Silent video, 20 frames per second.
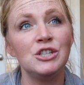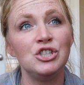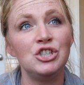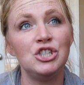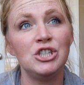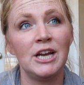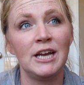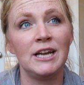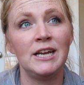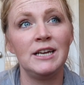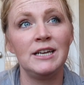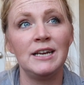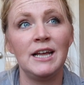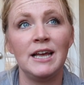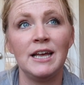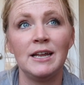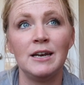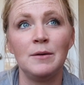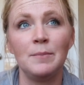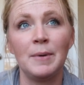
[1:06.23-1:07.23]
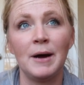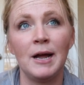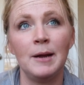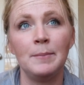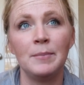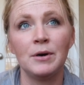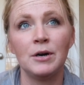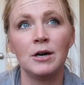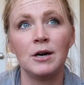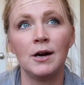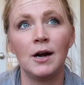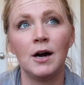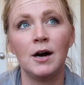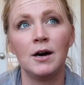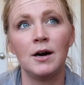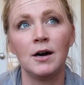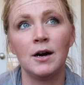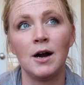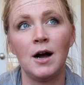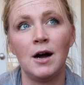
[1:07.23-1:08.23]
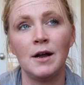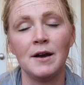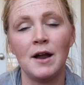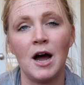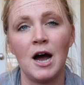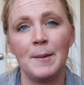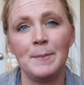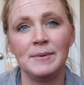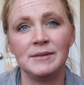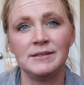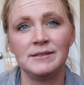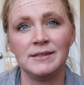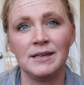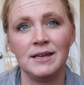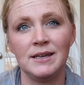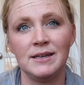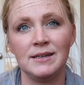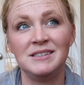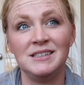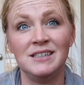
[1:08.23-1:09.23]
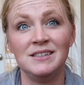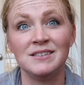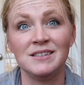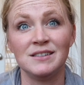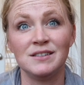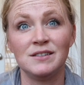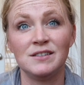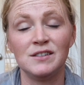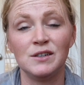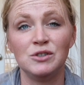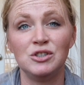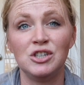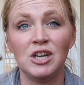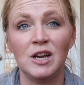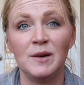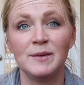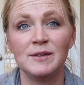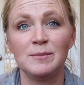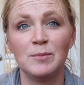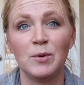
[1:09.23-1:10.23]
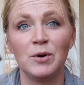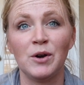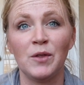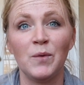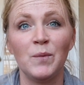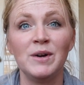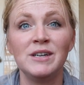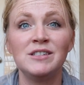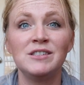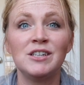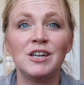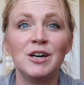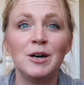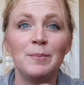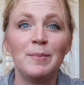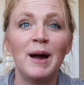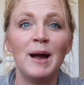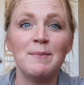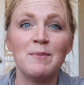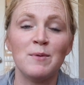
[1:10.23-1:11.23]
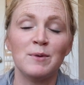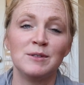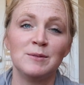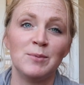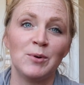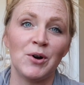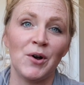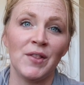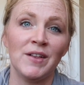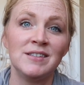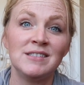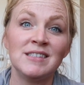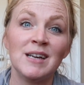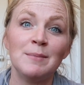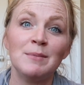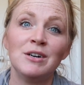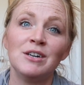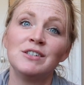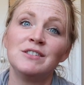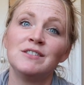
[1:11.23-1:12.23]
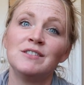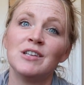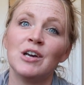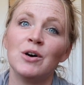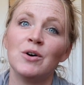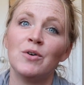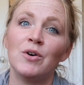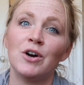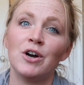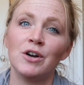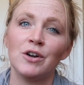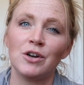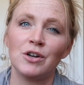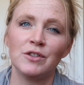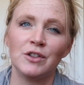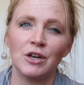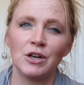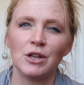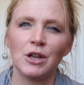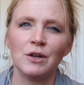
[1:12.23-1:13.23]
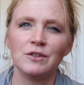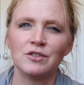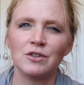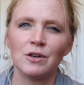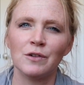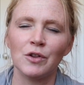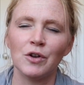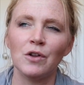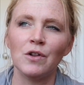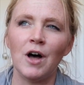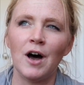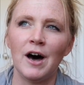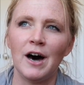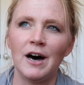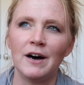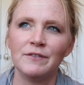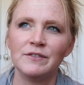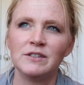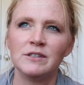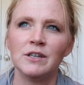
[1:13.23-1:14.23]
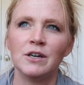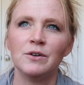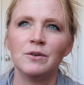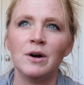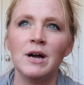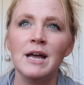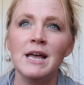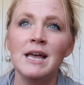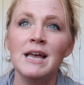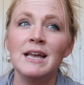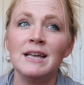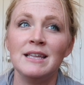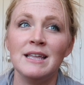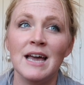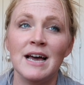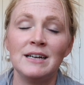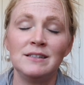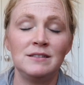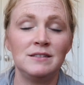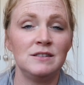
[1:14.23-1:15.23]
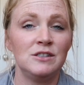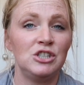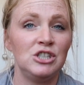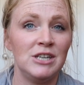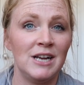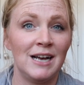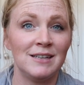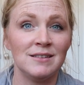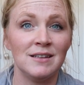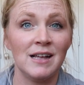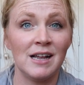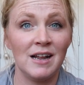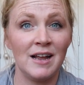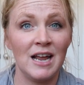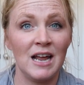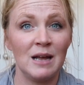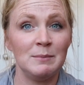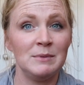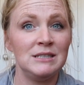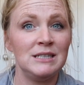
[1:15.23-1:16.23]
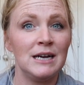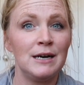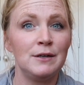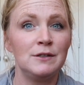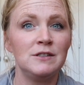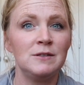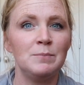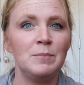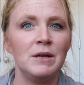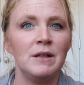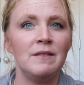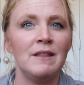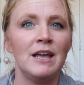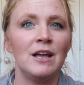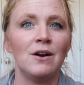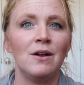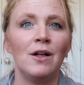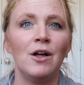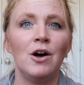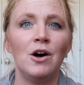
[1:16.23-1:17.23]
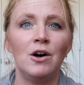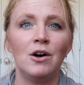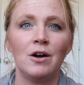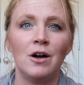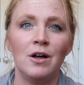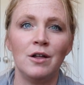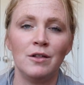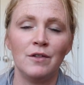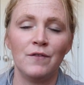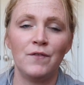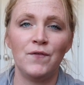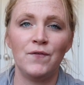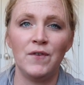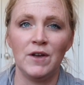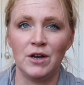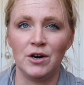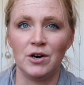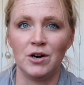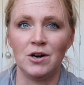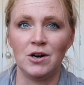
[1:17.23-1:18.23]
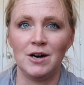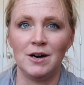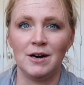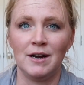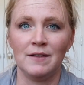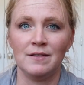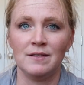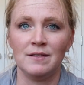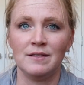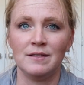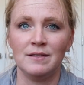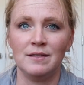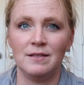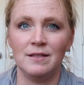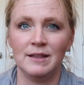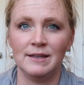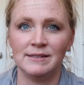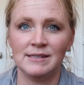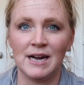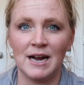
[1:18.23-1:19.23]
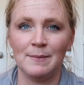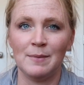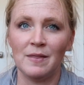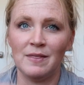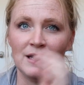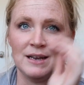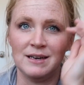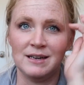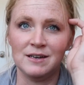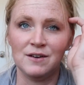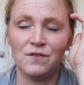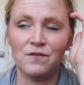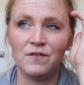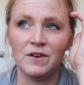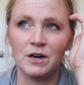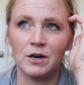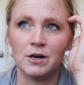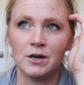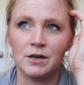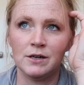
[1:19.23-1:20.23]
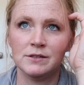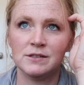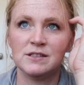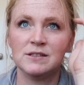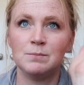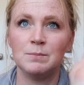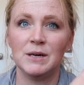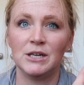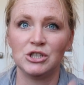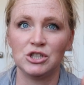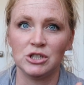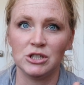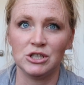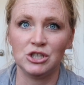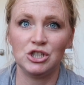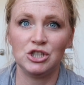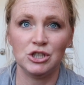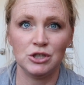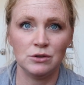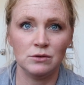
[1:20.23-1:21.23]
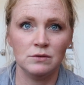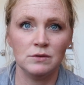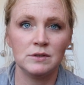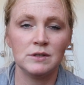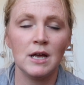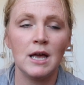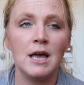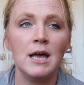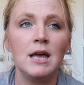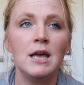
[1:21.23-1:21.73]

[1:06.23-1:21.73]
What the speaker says: Jane and Piper are on opposite seasons. So Jane was born in the winter, Piper was born in the summer, so the clothes are a little off. So yes, she has a lot of hand-me-downs, but they don't all fit her at the time that they need to fit her, especially shoes.